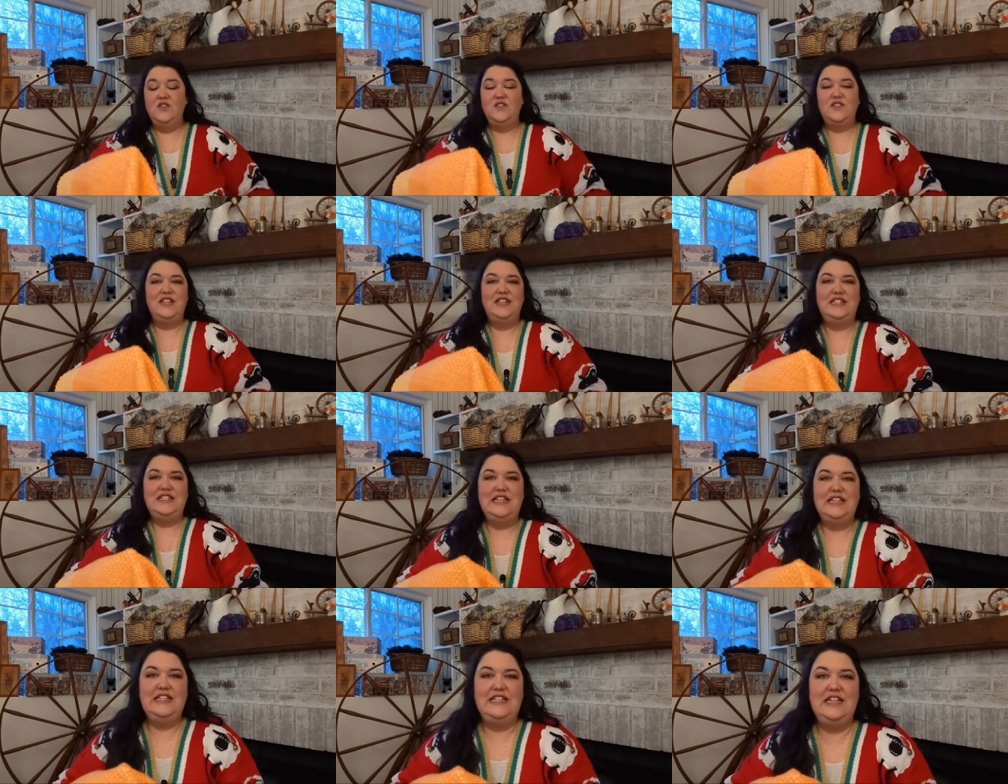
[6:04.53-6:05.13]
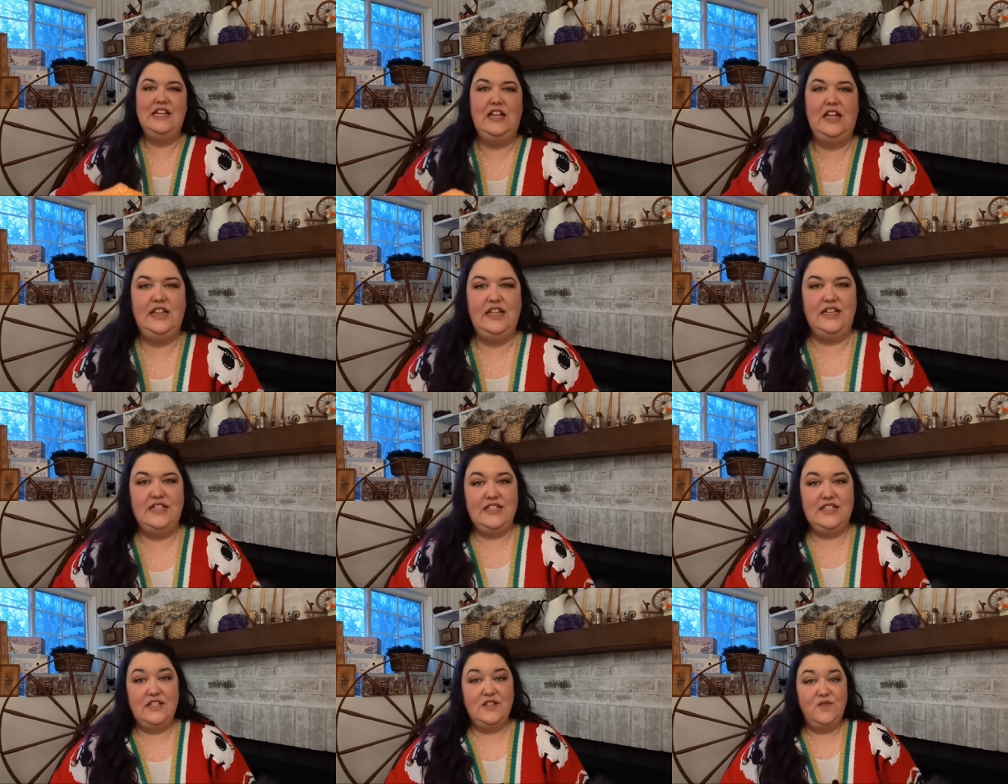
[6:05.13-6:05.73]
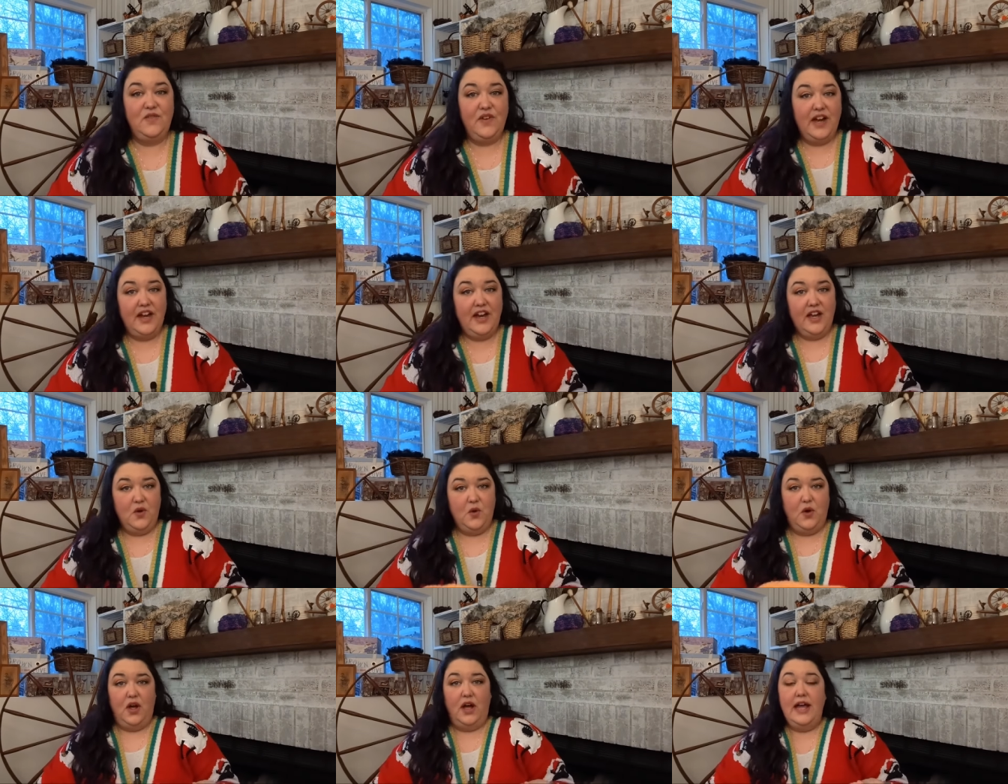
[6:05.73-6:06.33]
the detail on this is very
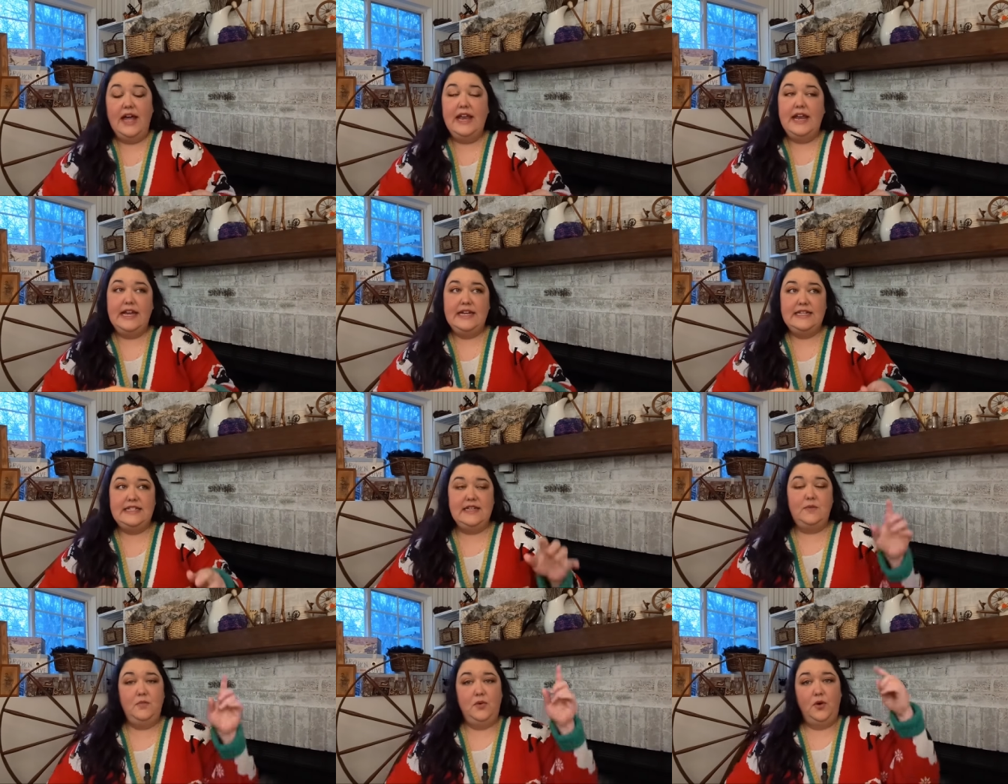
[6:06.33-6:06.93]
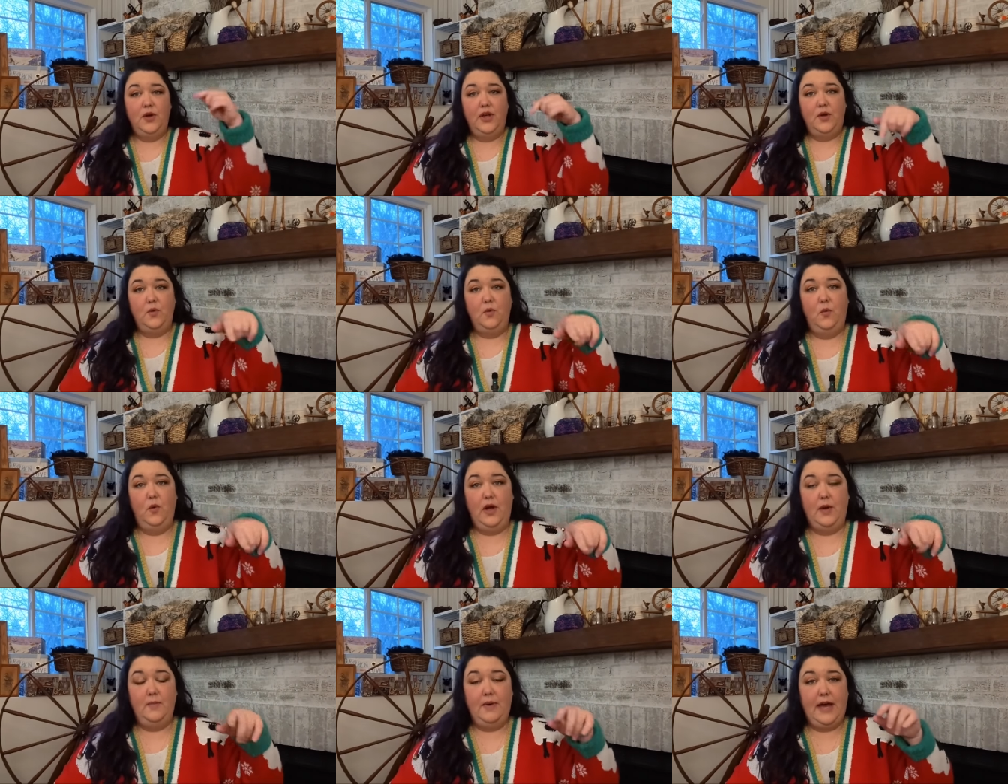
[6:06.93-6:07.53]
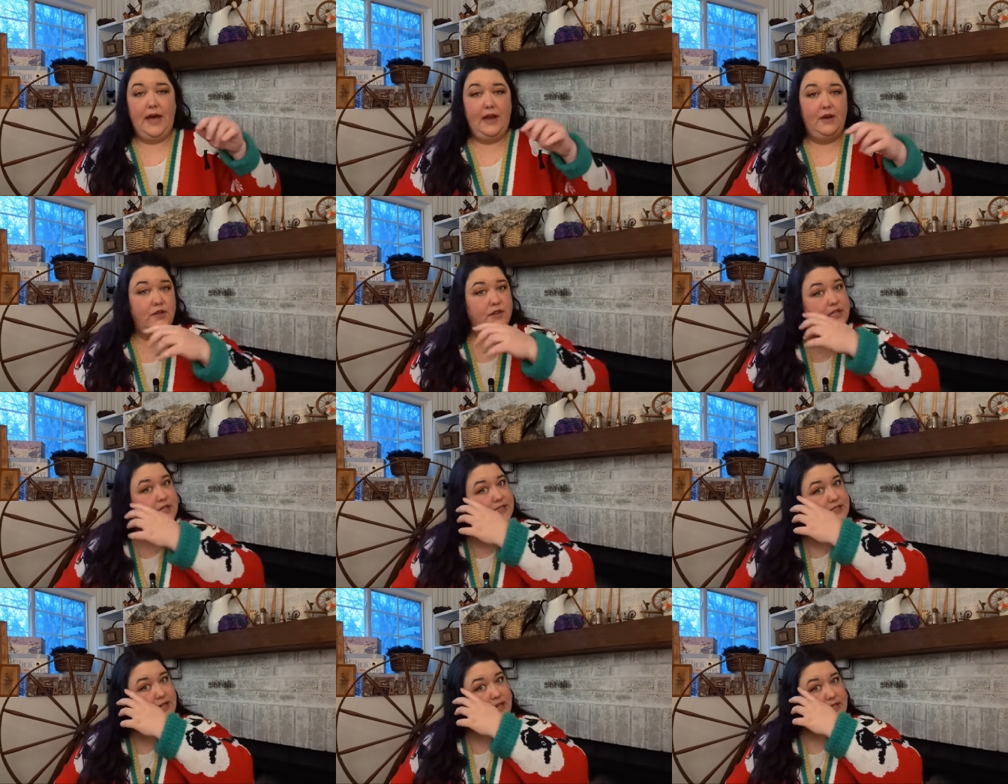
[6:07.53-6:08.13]
cool. And I did put what pattern
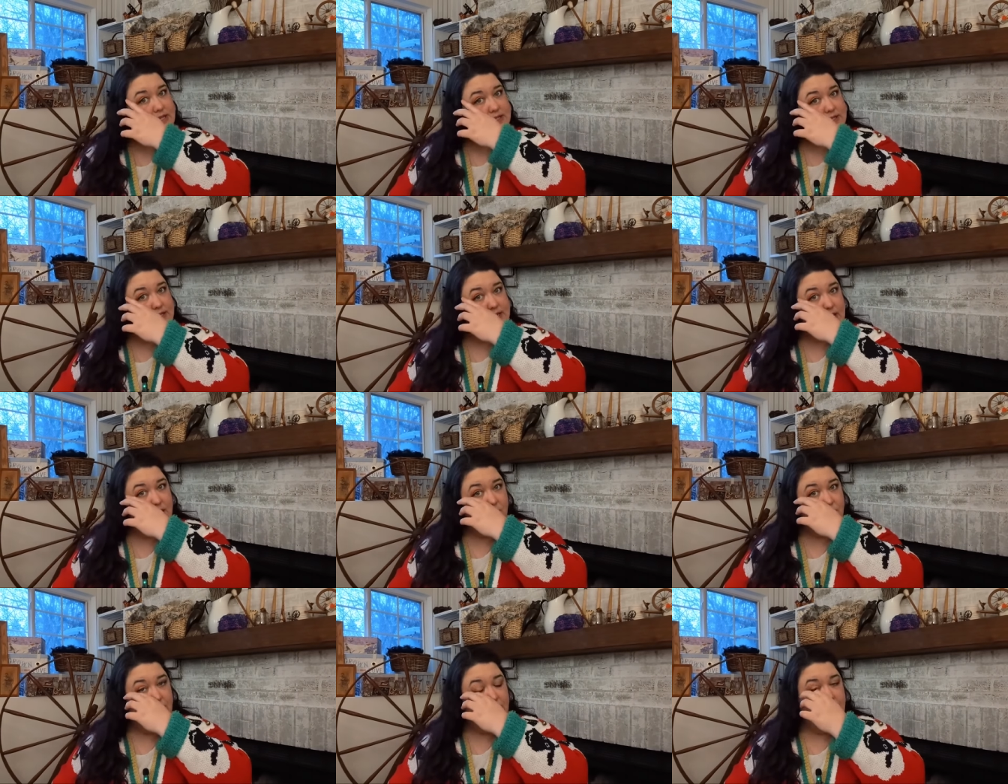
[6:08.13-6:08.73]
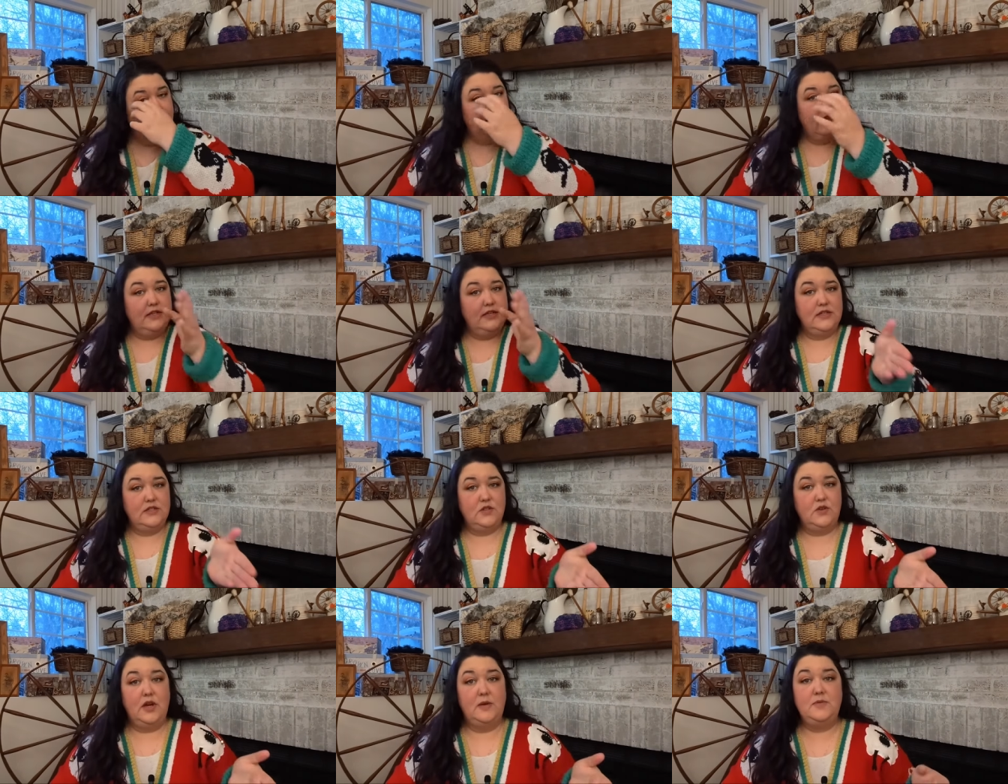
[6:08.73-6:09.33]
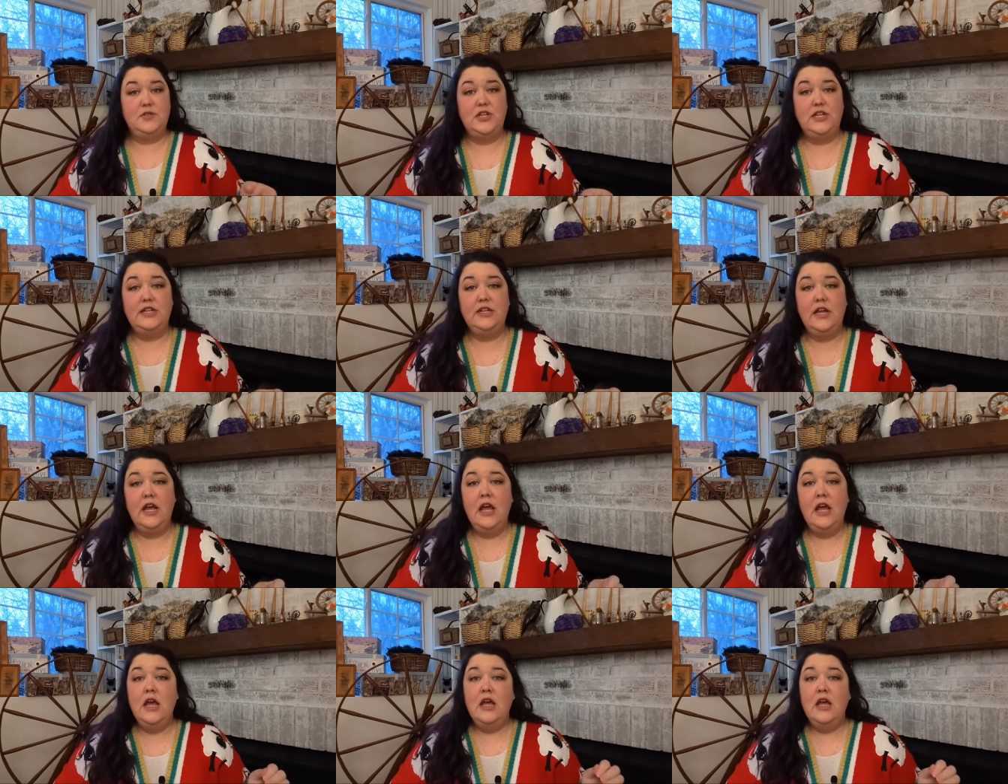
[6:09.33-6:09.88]
this is down in the description.